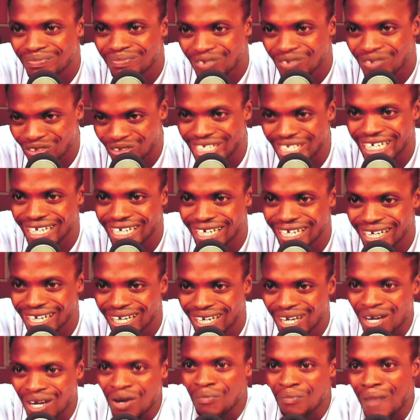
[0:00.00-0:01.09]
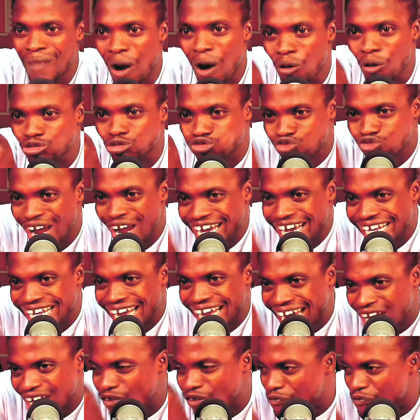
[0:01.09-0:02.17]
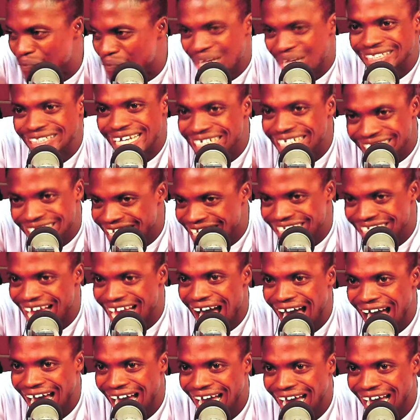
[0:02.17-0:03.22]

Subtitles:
wuti ba wo strike the kind of percentage ya